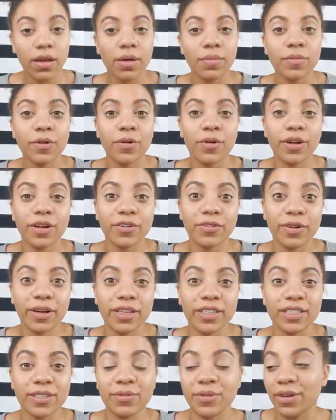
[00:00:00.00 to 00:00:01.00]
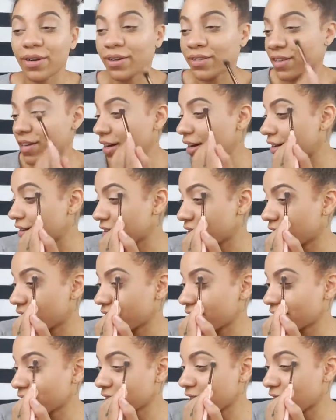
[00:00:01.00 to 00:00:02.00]
I'm going crazy with all the holiday
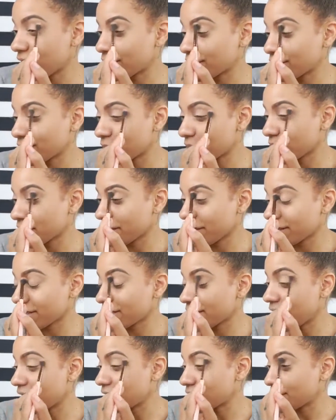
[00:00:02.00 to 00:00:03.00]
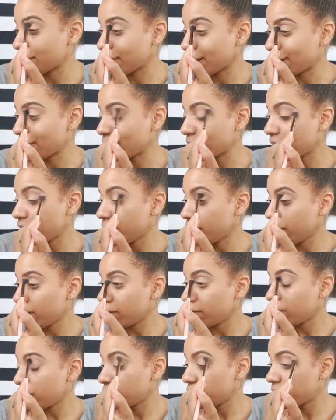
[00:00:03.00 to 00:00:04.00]
that's out, so I'm really excited about
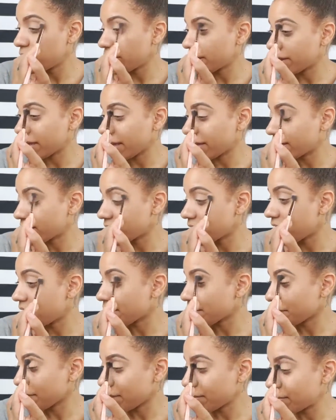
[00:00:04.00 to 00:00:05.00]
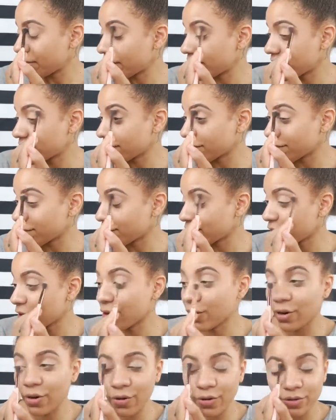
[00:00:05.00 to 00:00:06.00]
doing that segment because there's
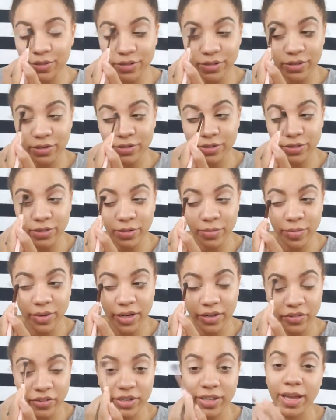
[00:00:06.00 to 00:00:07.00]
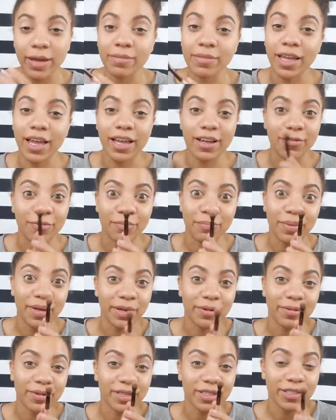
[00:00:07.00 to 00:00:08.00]
so much, and I'm like
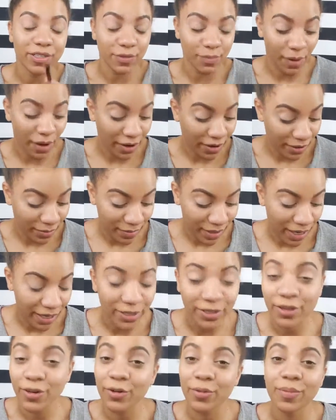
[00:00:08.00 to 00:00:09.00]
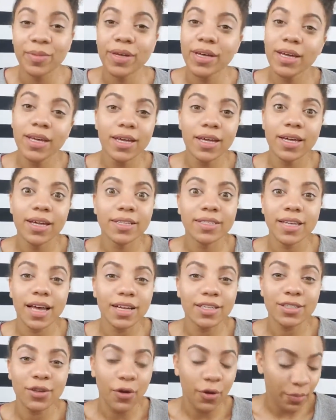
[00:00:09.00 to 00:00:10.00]
being really smart. I'm like, nope, it's
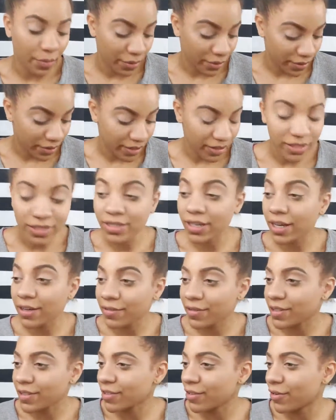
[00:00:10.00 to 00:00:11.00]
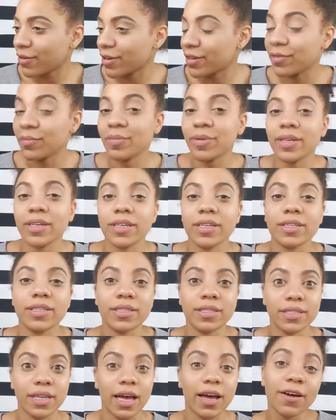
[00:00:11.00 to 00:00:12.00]
October. This stuff is going to be
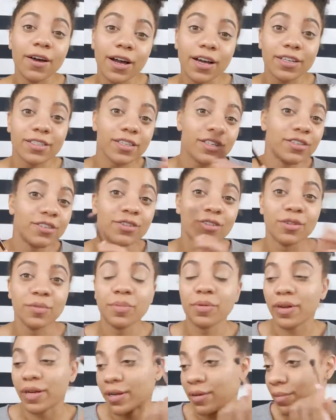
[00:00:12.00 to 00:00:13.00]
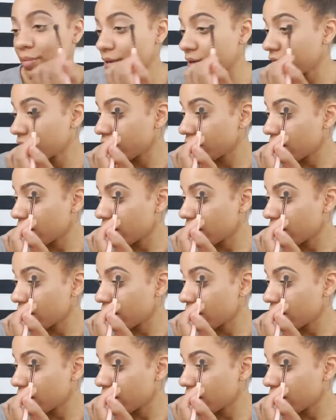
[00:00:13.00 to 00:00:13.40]
stocked to the brim.